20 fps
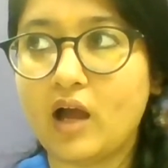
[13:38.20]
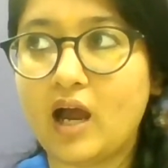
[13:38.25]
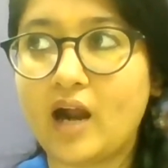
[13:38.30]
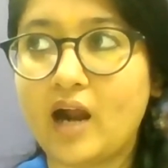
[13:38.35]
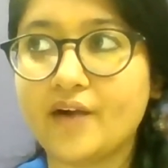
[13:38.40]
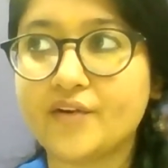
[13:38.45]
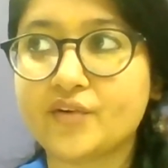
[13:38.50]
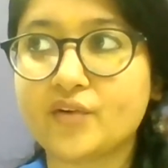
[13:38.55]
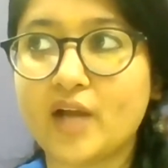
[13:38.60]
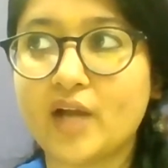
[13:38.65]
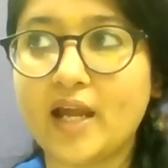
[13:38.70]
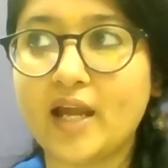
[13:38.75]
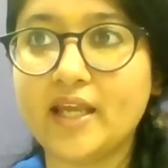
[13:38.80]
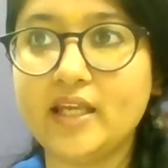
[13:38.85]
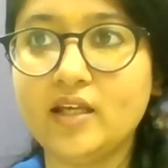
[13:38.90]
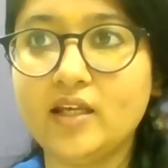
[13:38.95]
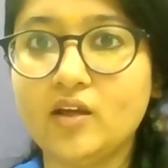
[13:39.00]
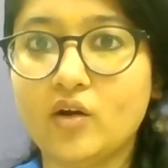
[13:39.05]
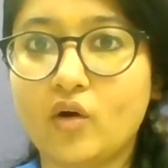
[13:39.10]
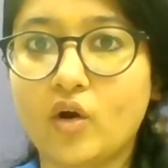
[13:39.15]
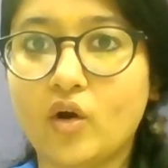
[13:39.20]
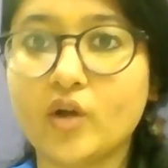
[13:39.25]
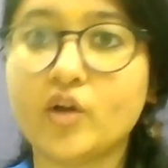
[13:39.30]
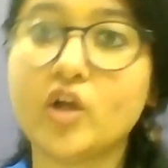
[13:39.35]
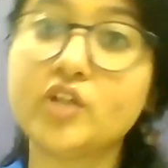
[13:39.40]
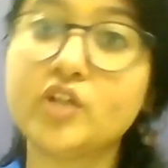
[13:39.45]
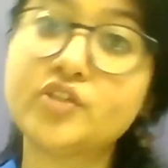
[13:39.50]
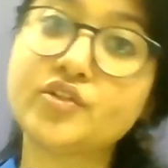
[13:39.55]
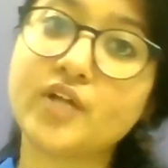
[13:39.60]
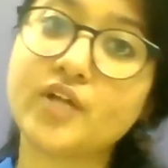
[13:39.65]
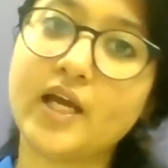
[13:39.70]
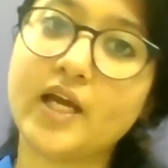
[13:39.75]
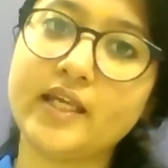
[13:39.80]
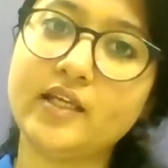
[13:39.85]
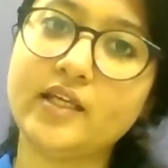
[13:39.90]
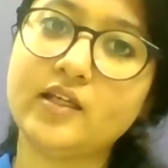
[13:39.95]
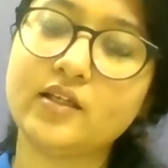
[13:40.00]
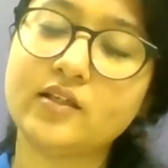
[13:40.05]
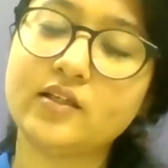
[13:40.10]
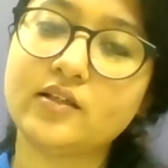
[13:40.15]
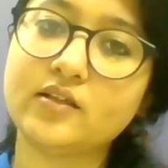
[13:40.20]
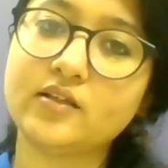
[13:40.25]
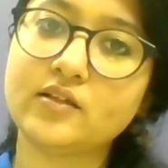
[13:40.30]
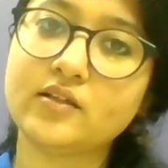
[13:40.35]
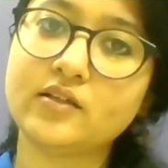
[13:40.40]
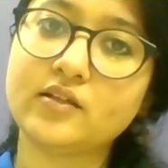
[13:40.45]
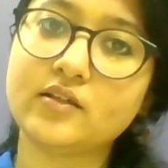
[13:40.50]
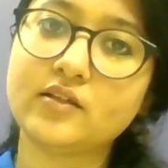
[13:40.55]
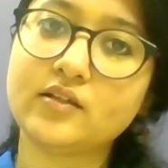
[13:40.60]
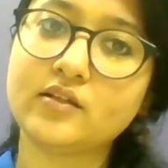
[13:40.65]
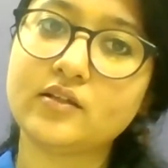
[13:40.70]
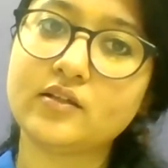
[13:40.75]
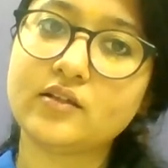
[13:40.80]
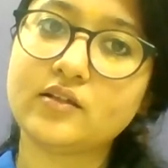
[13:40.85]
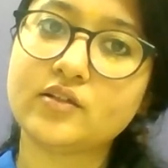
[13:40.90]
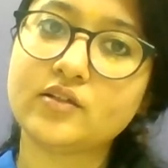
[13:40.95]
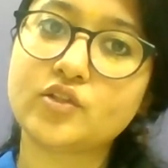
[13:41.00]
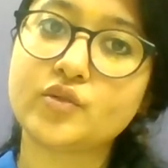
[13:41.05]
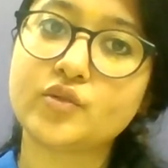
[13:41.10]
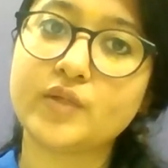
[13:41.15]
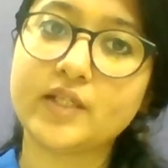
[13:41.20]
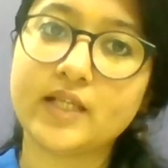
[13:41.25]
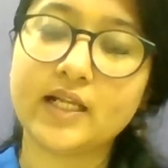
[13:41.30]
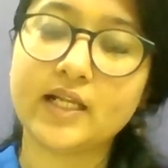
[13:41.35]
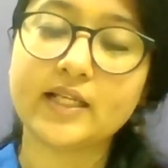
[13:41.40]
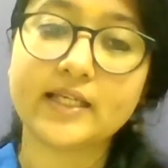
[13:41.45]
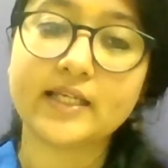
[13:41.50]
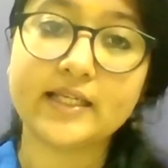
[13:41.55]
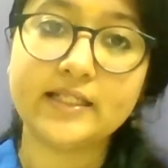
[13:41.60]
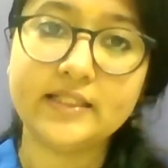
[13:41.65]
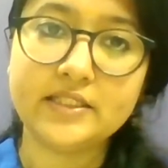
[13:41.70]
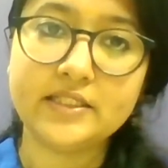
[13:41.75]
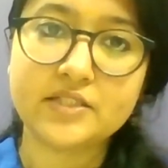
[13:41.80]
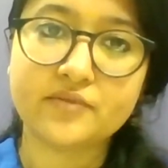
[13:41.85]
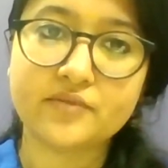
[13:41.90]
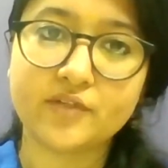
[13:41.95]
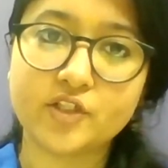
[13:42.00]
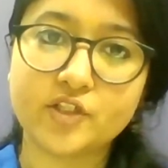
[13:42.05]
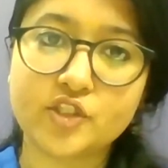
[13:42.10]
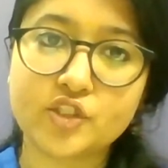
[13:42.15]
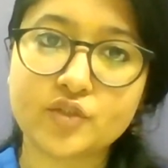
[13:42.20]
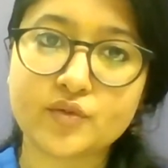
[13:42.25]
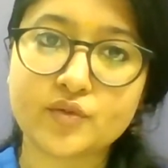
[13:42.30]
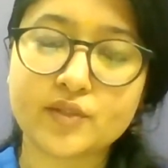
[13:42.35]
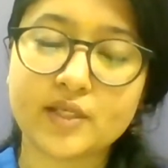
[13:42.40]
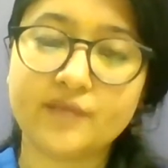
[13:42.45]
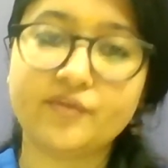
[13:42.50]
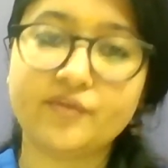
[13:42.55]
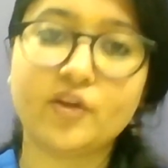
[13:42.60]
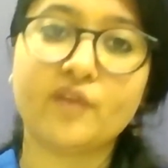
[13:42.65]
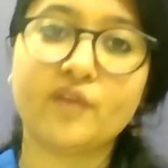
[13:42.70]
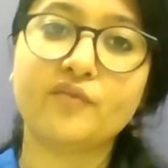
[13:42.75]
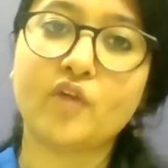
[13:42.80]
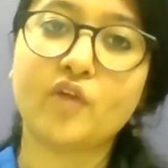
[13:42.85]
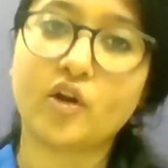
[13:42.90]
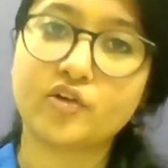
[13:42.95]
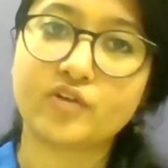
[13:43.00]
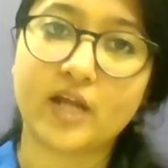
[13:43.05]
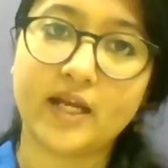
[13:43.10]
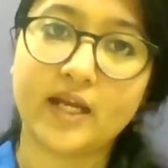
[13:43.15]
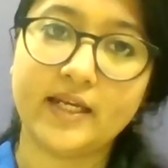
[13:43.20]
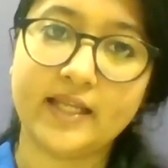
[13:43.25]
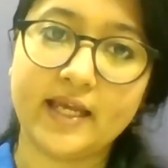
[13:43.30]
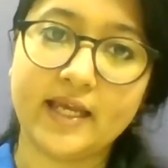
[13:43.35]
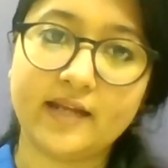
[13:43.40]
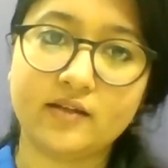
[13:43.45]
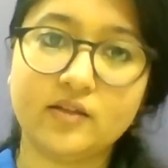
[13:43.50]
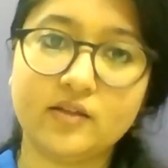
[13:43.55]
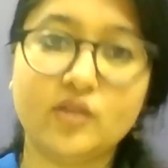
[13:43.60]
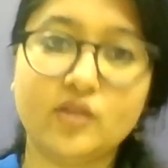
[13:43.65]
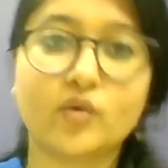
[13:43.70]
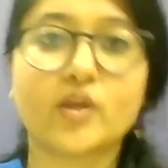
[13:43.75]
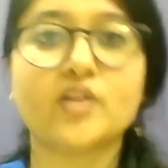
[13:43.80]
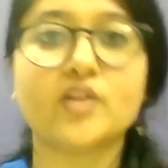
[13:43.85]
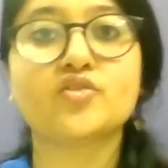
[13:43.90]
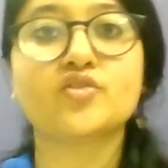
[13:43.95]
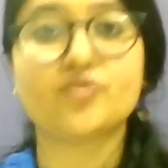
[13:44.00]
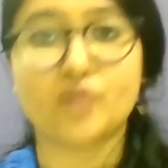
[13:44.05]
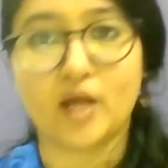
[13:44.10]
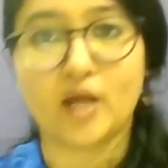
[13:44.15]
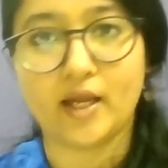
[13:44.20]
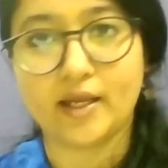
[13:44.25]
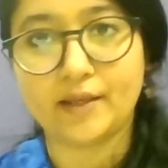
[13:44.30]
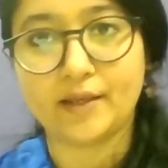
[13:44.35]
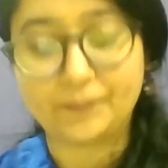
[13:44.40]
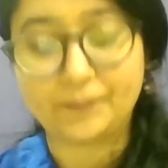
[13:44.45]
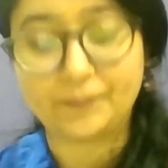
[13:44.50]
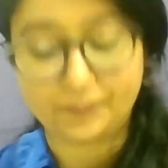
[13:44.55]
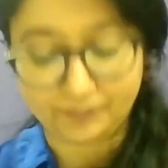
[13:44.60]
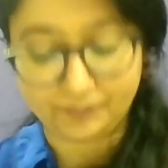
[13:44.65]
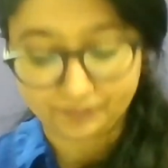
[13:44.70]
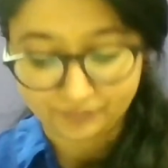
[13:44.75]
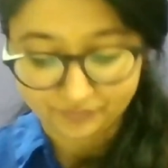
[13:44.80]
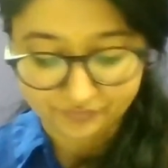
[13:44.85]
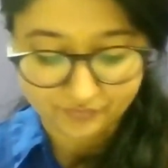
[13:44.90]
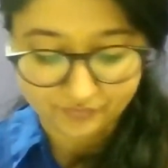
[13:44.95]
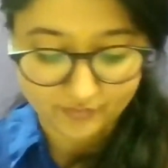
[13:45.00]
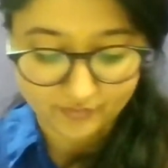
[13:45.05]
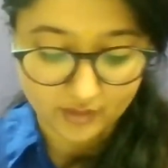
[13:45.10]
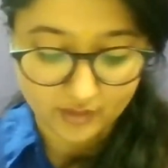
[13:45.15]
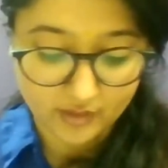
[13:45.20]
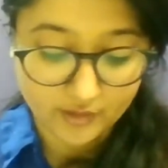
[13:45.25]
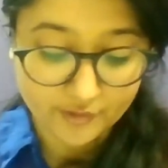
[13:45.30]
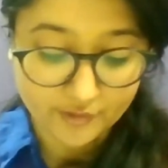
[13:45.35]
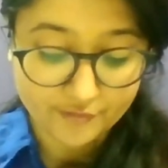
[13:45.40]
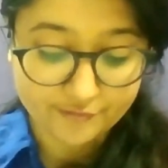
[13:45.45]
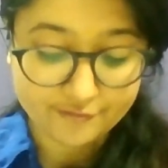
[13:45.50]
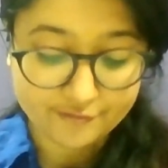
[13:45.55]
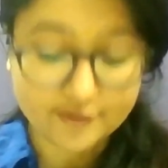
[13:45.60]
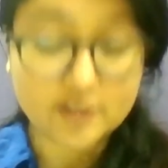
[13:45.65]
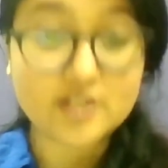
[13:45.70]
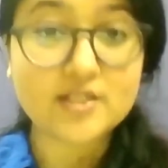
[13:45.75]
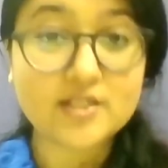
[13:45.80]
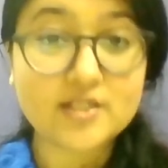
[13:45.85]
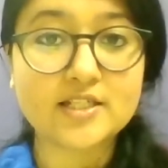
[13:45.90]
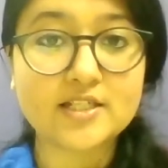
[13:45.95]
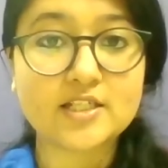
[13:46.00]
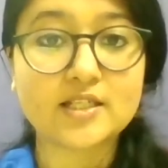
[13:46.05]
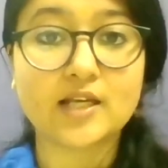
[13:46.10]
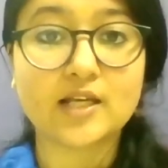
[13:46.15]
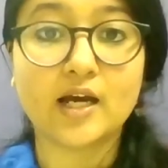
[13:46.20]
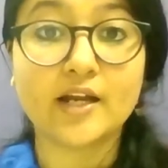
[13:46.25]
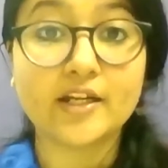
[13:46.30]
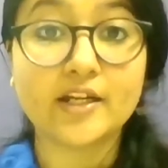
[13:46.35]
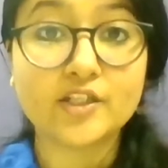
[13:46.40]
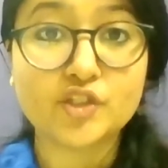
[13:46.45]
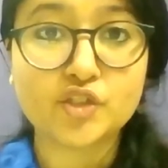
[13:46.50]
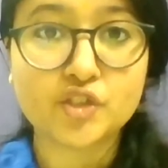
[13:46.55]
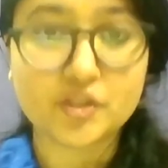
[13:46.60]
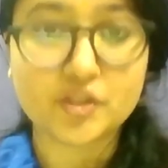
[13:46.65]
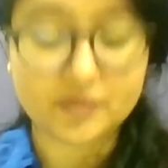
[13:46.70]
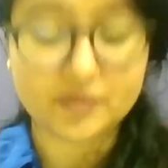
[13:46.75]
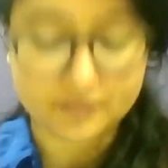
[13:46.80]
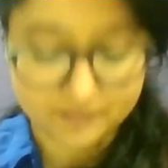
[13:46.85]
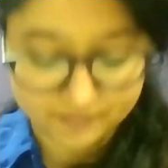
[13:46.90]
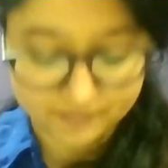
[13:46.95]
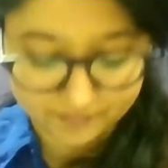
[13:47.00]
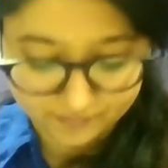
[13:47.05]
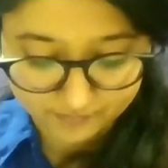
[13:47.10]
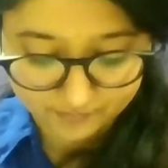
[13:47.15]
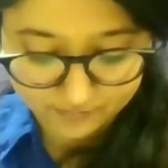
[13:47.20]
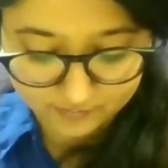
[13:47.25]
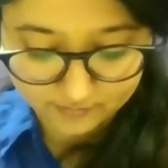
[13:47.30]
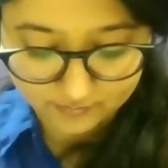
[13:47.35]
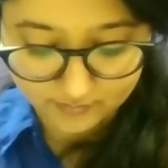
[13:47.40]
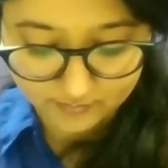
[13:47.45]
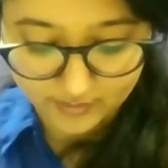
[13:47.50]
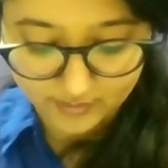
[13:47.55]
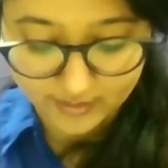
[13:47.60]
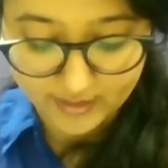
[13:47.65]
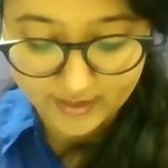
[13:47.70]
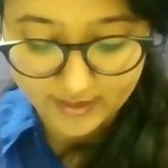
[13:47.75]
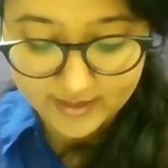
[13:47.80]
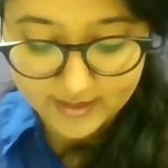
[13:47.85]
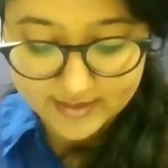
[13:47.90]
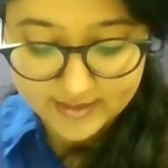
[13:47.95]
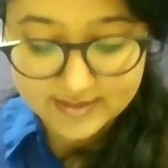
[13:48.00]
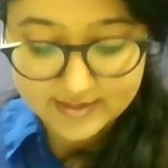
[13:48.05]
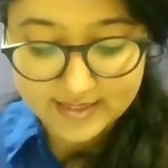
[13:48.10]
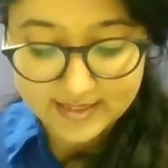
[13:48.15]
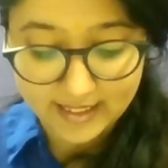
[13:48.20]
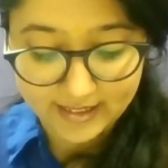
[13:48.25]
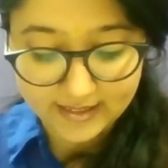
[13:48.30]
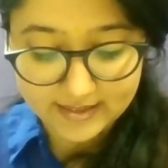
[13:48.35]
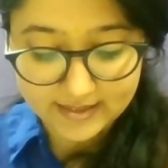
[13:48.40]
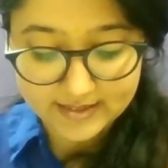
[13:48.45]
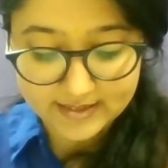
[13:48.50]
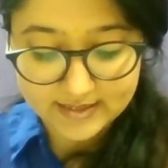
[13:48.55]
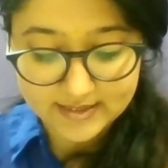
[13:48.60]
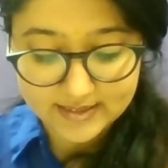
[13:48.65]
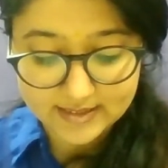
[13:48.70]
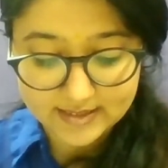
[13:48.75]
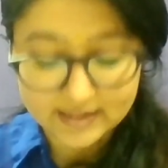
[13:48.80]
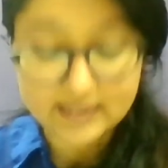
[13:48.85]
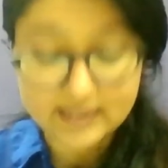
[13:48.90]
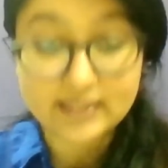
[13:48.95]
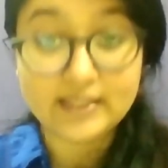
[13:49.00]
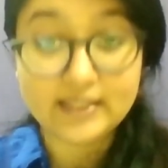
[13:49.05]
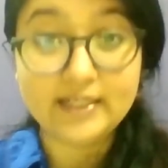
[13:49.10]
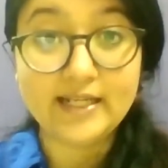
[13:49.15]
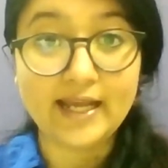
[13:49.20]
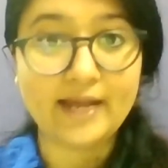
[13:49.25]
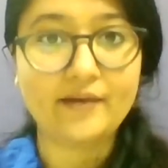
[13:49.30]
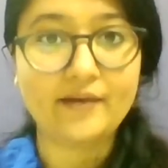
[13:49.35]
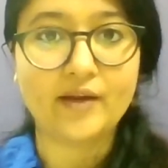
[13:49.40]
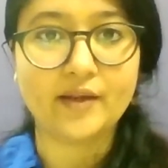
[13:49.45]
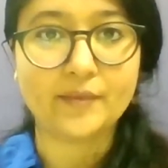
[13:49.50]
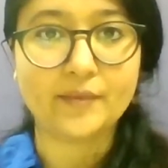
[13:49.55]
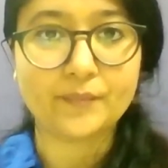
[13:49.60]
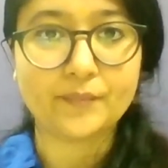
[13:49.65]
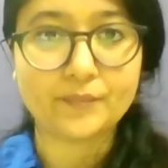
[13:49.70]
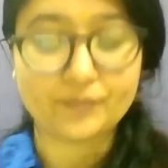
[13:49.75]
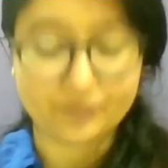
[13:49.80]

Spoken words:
are trying or not trying to inculcate these virtues. If you have not tried yet, you can try. First is courage. Second is daring.